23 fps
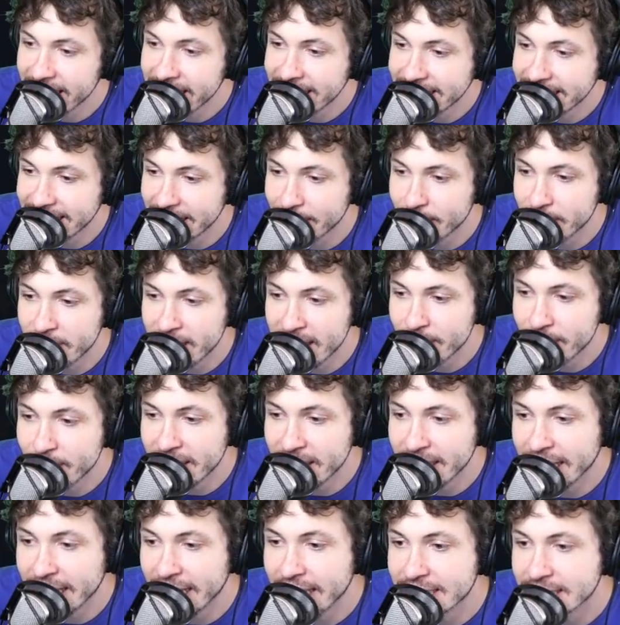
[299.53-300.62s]
think that
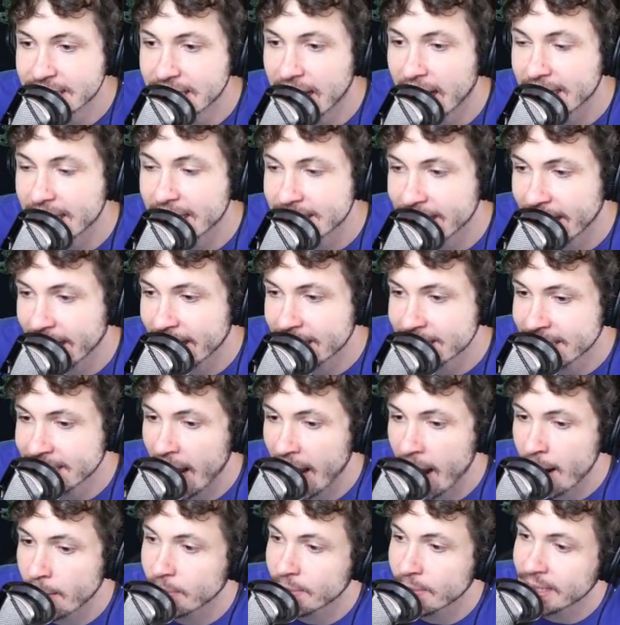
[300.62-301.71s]
maybe he's got thick
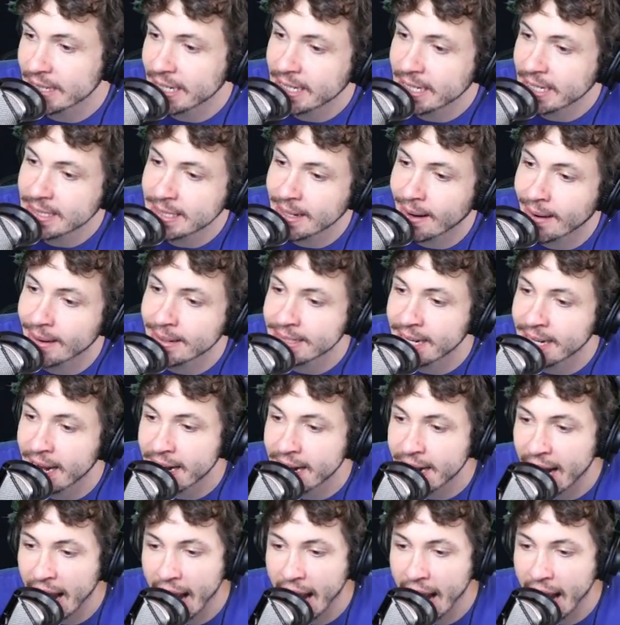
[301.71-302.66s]
skin, but he doesn't